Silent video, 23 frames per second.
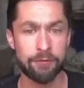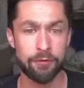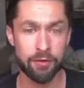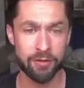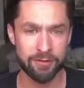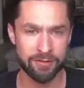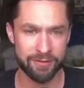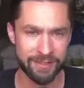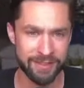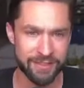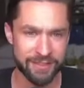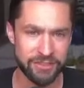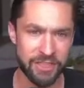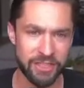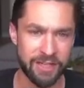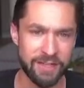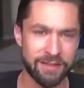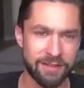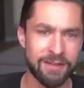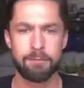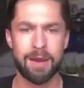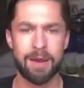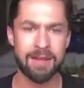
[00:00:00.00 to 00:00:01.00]
If you're a
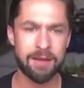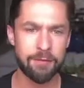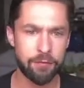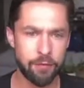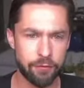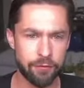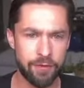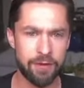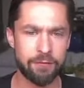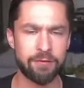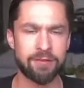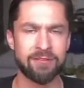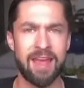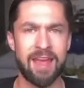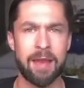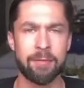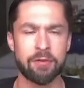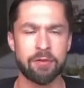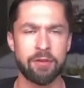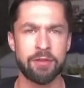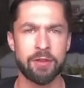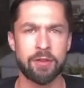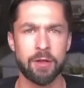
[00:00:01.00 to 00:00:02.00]
degen, many of your favorite
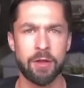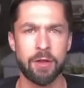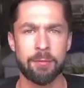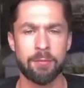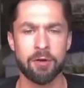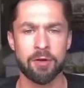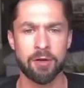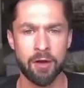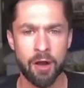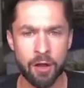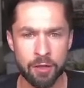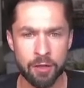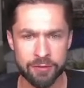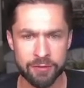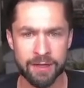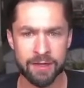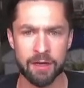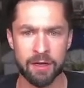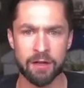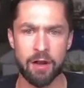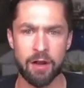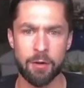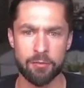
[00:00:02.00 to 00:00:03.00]
dApps on Ethereum are
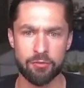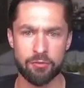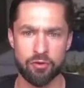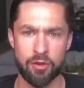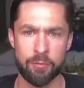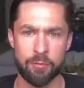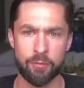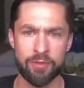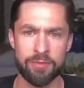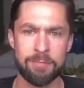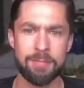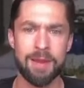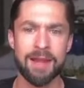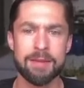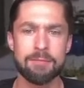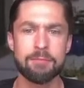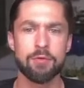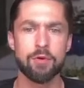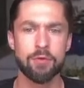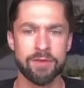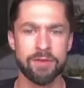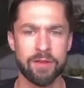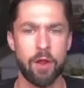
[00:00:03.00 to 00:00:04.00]
already on Arbitrum, with many
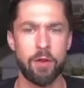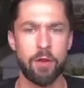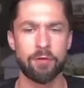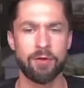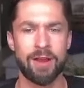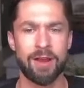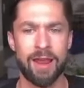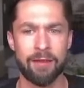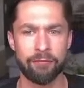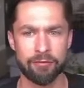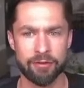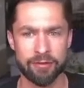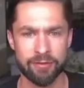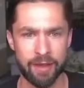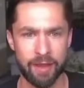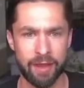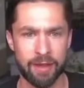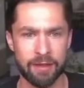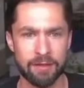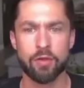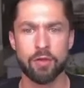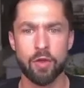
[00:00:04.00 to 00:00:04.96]
moving over every day.